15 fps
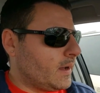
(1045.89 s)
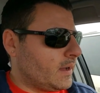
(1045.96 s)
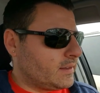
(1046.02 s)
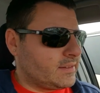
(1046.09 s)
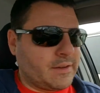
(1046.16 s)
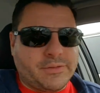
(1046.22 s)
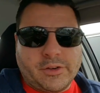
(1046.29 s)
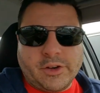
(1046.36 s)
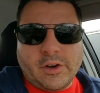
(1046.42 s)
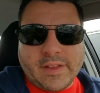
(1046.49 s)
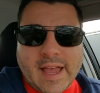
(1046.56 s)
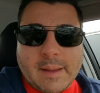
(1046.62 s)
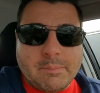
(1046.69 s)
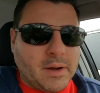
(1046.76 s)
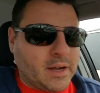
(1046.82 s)
uh, except for you know
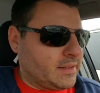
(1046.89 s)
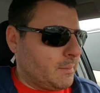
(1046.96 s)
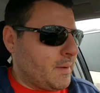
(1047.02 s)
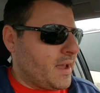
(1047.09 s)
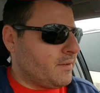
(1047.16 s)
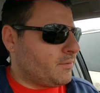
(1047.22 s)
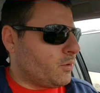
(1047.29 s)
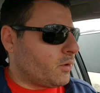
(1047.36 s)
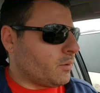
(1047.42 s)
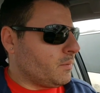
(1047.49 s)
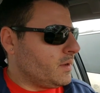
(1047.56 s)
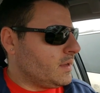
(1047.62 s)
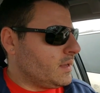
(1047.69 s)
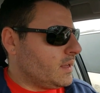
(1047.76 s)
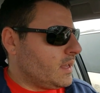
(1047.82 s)
the eight bucks I paid for
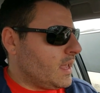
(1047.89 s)
them.